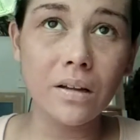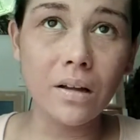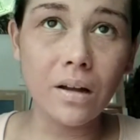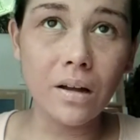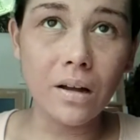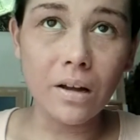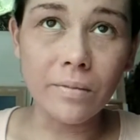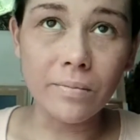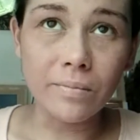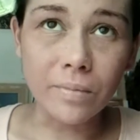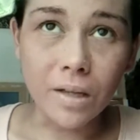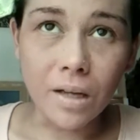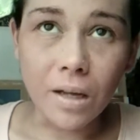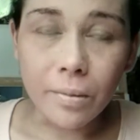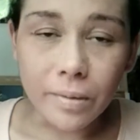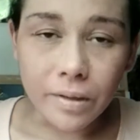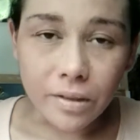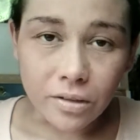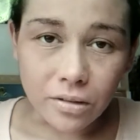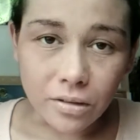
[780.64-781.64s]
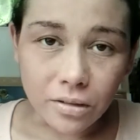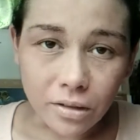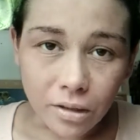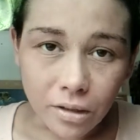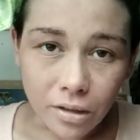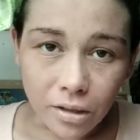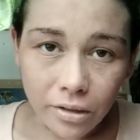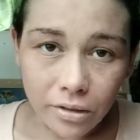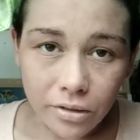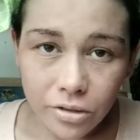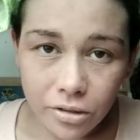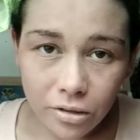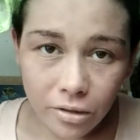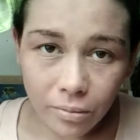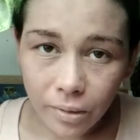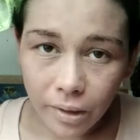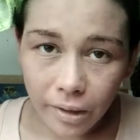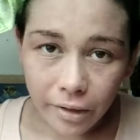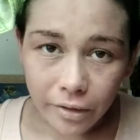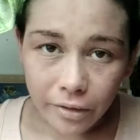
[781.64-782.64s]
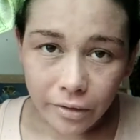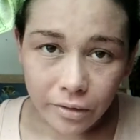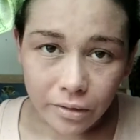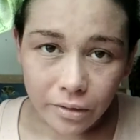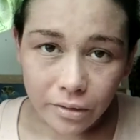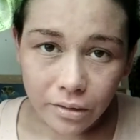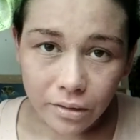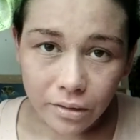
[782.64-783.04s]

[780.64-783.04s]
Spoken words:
I'm coming to the conclusion on my own